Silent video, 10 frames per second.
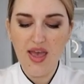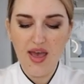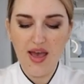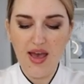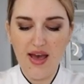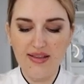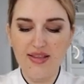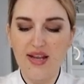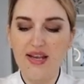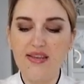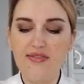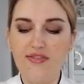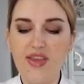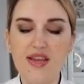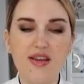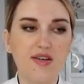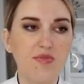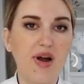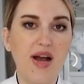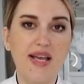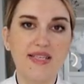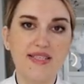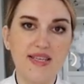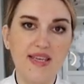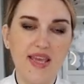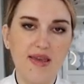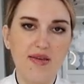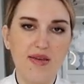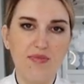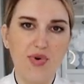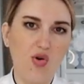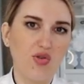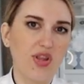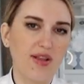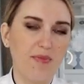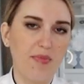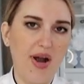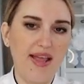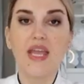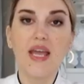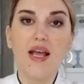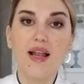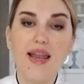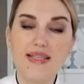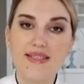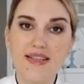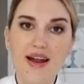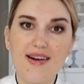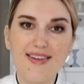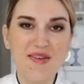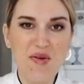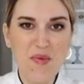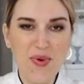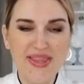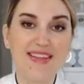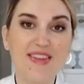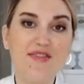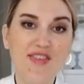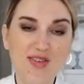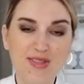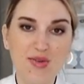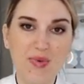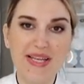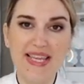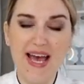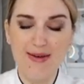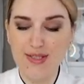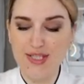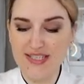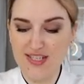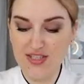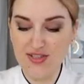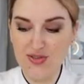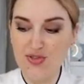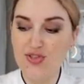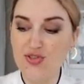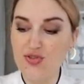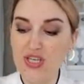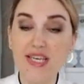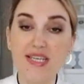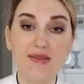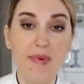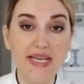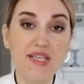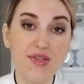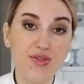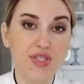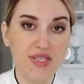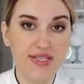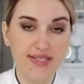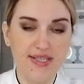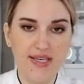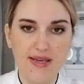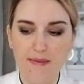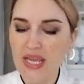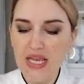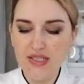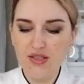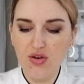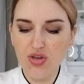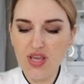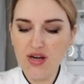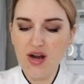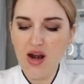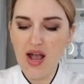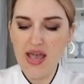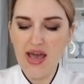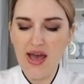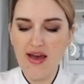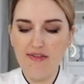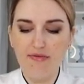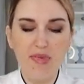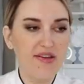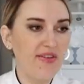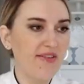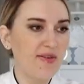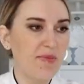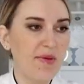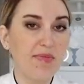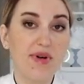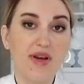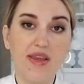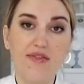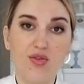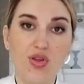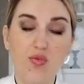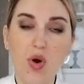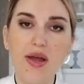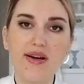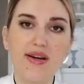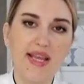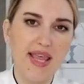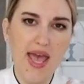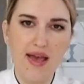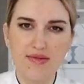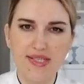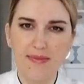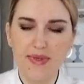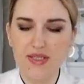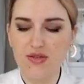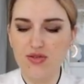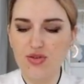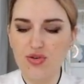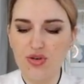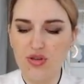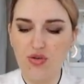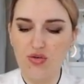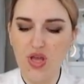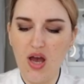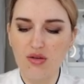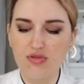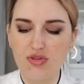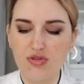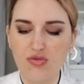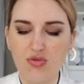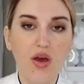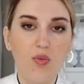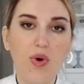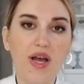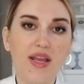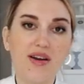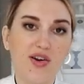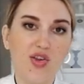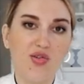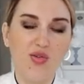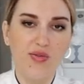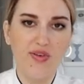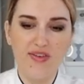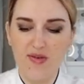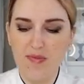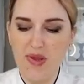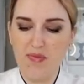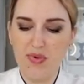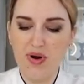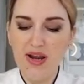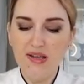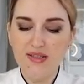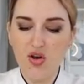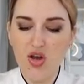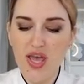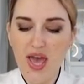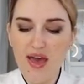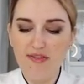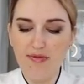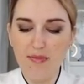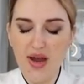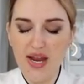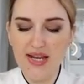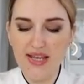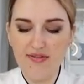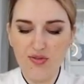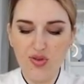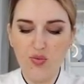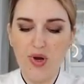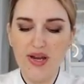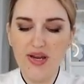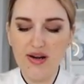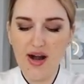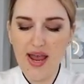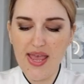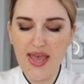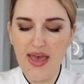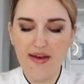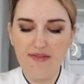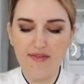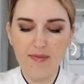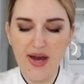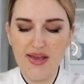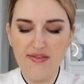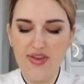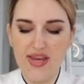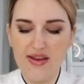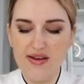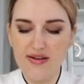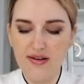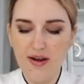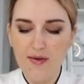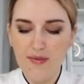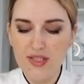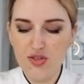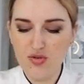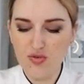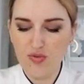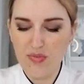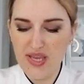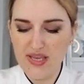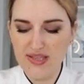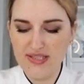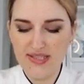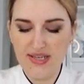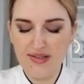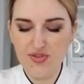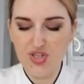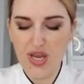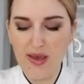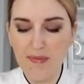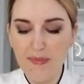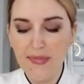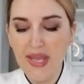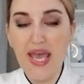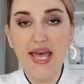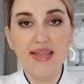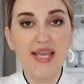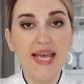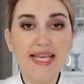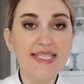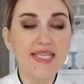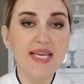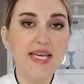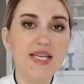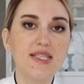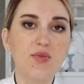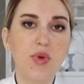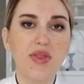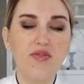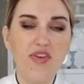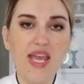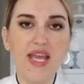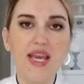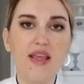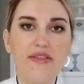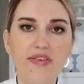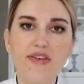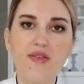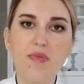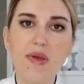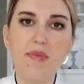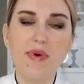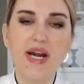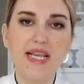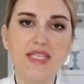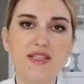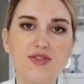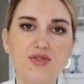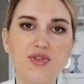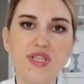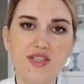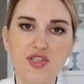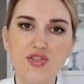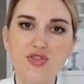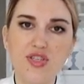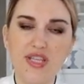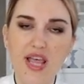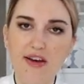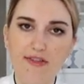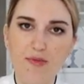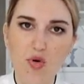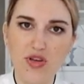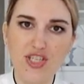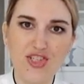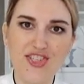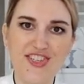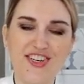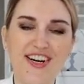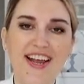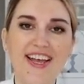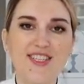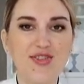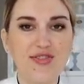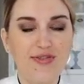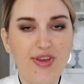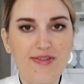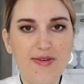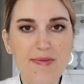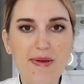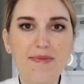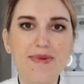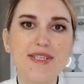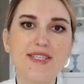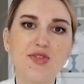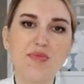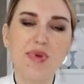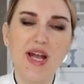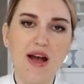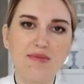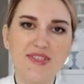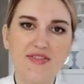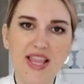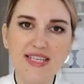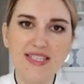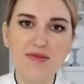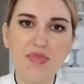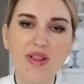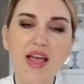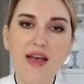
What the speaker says: and leaf veneer by CK product brand. Let's start with the first one I was introduced to is by using a steam. So here I have my wafer paper leaf on a wire, and I have a separate tutorial on how to wire your wafer paper. So I have my leaf on a wire, I have my veneer to make the leaf shape. And the idea is with veining wafer paper is to introduce enough moisture to your wafer paper so it becomes flexible,